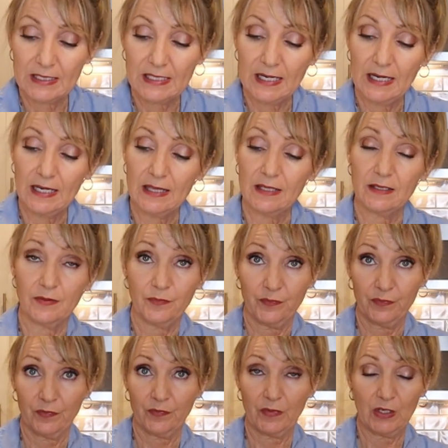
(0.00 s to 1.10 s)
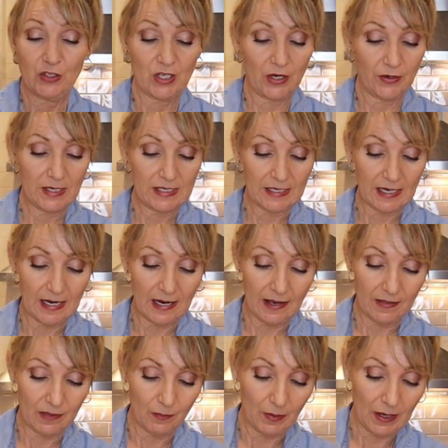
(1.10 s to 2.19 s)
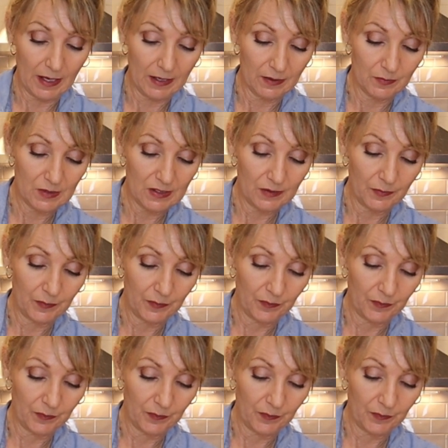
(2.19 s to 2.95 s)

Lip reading: to take the cherries that had the bottoms